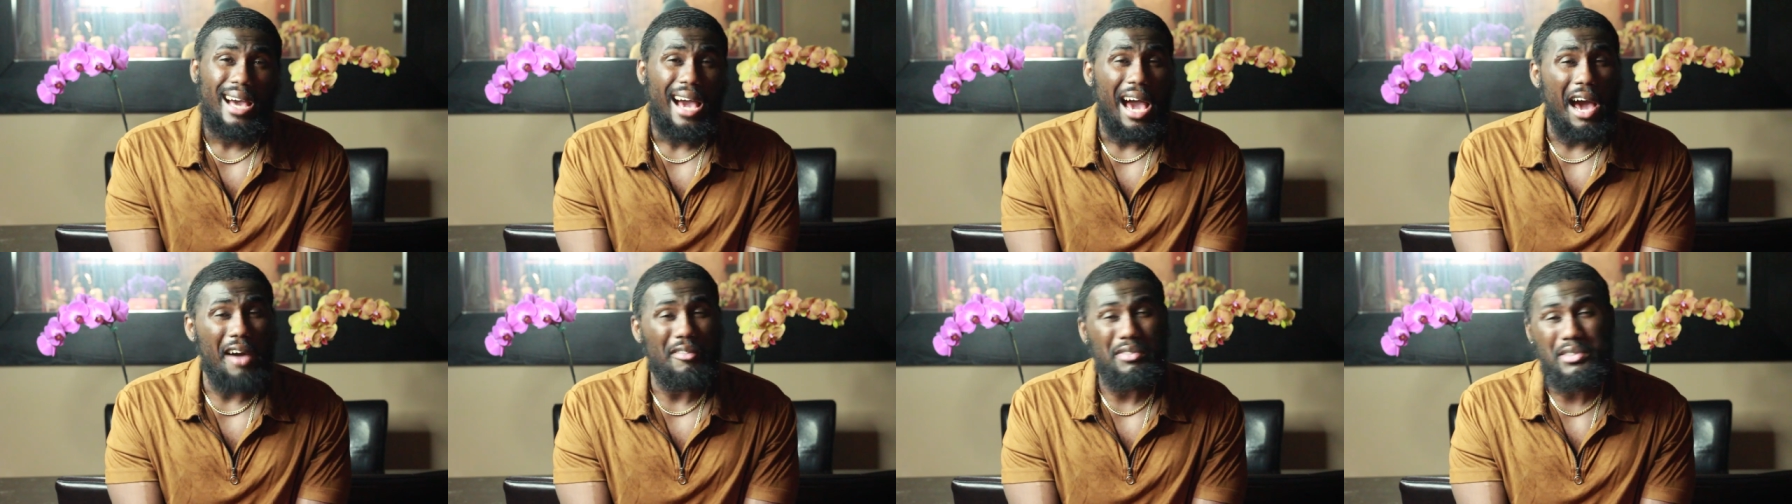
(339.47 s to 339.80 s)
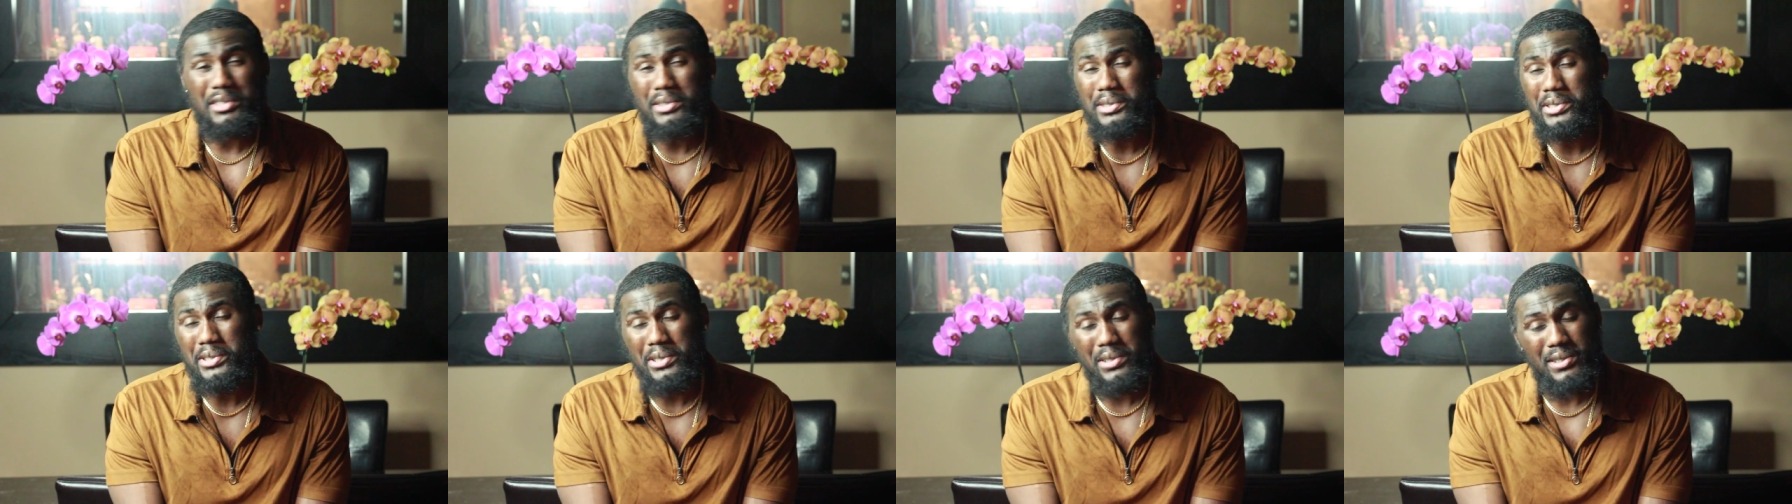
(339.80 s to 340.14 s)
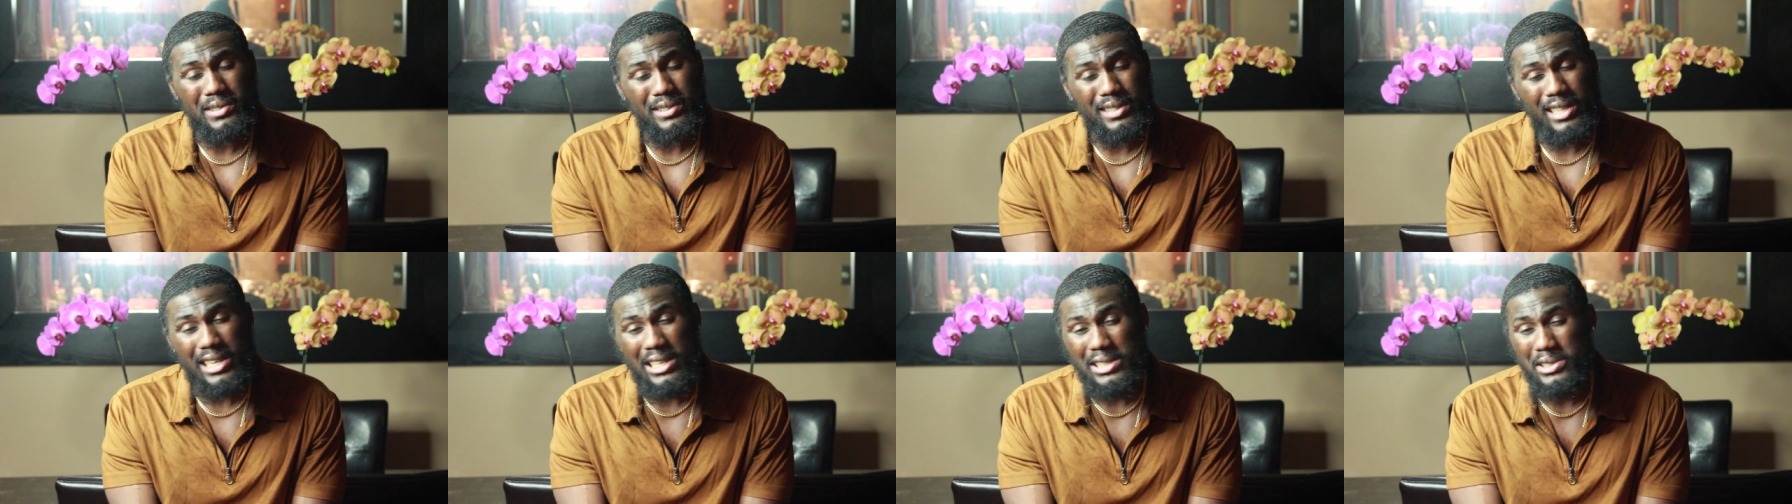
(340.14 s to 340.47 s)
after a
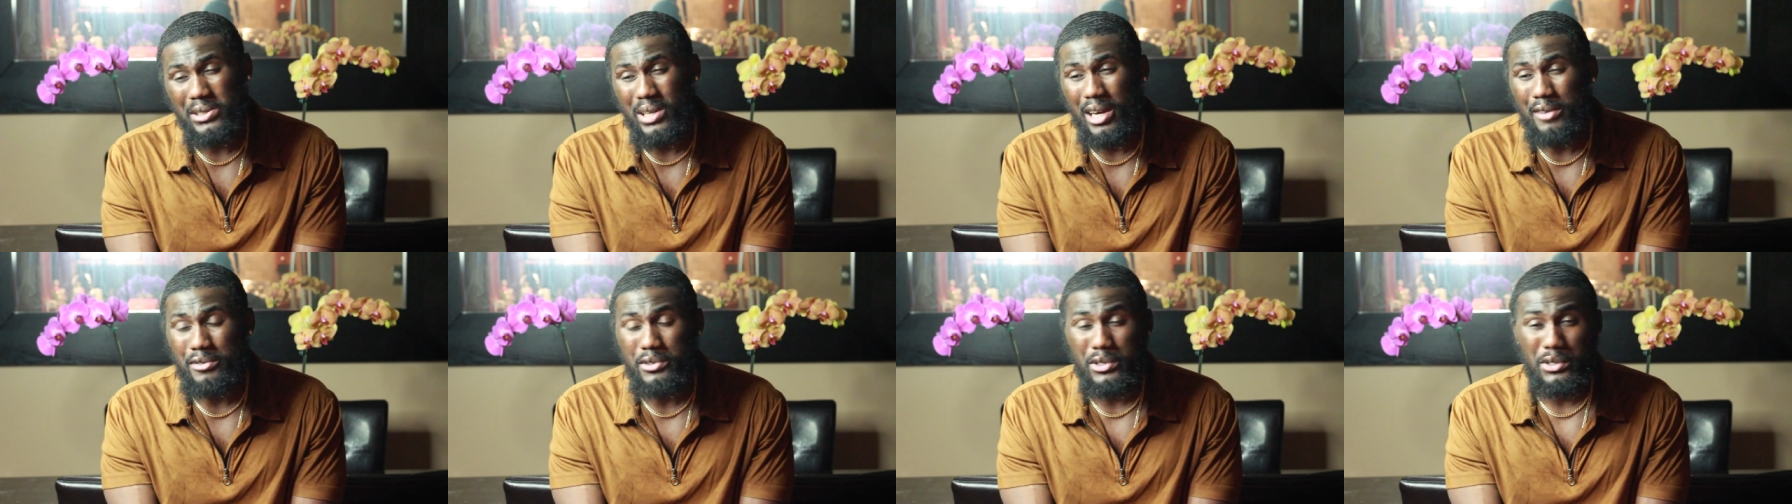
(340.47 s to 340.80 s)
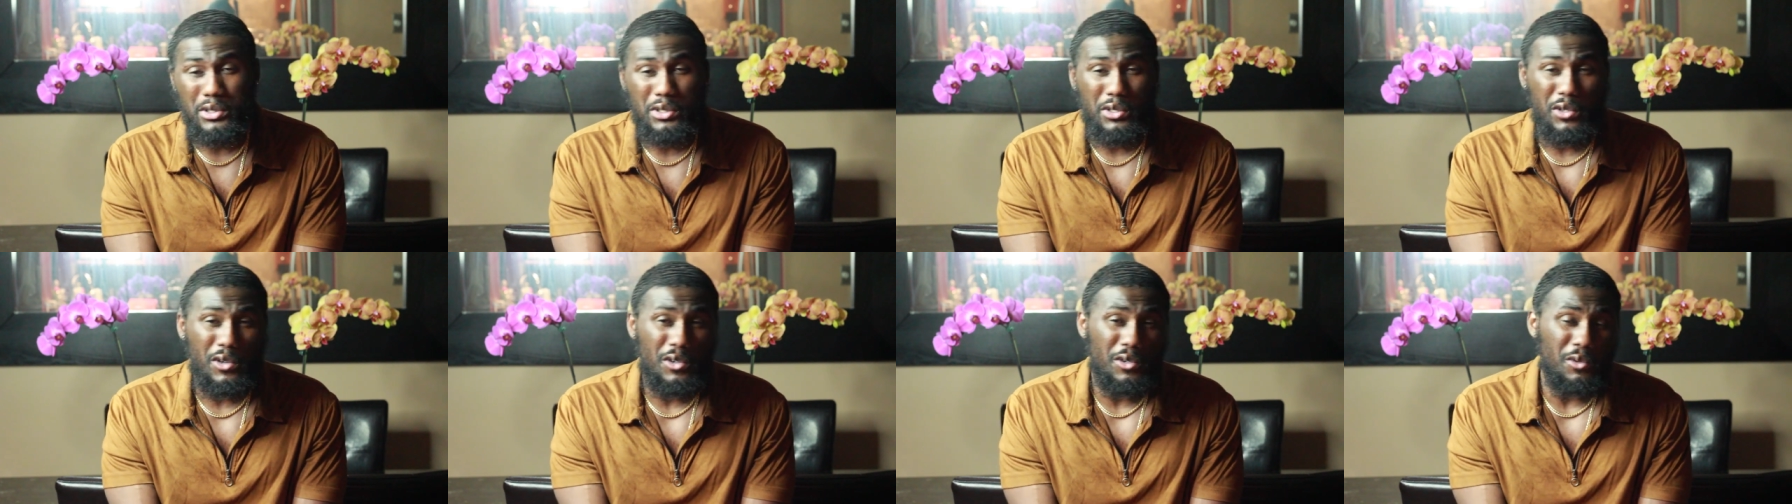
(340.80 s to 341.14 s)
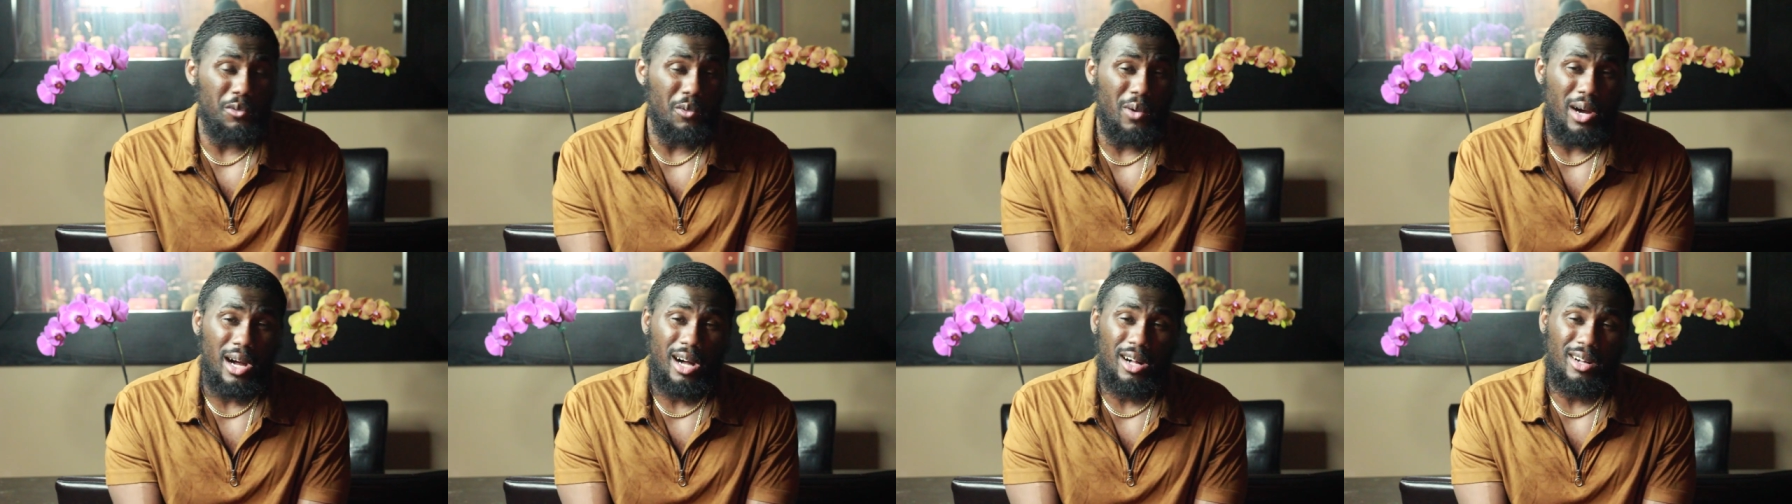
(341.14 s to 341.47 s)
certain age or after a
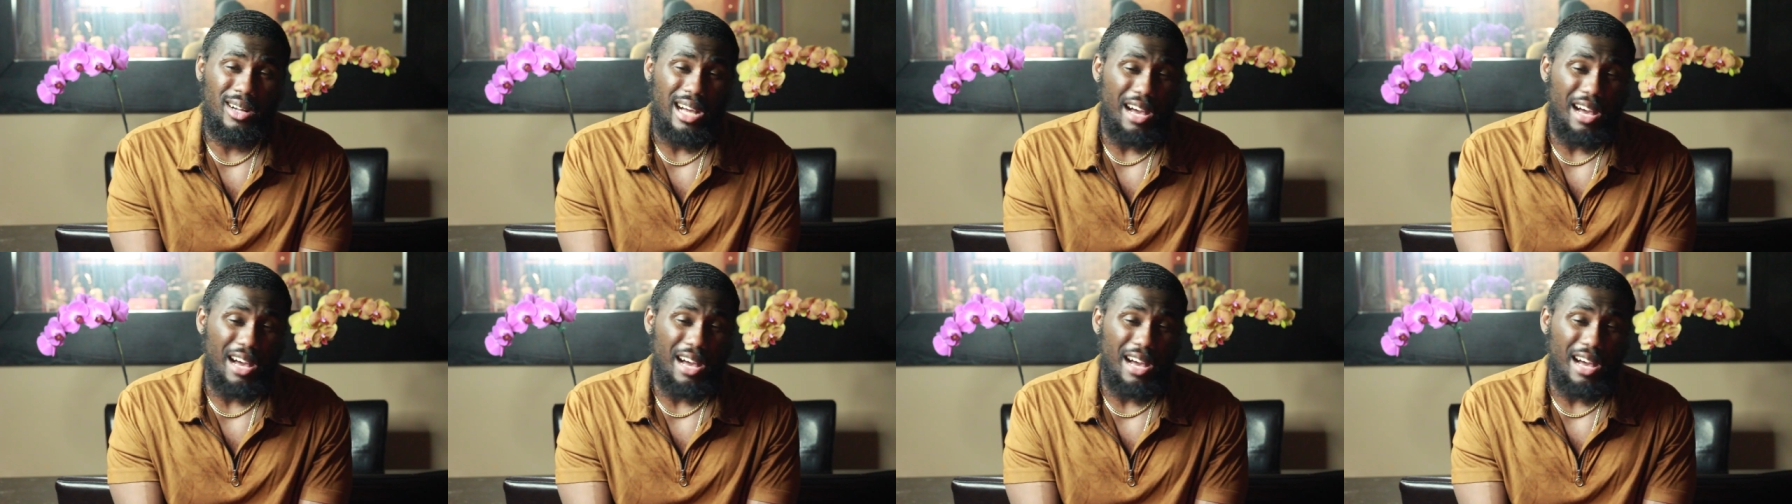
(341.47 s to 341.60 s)
certain while,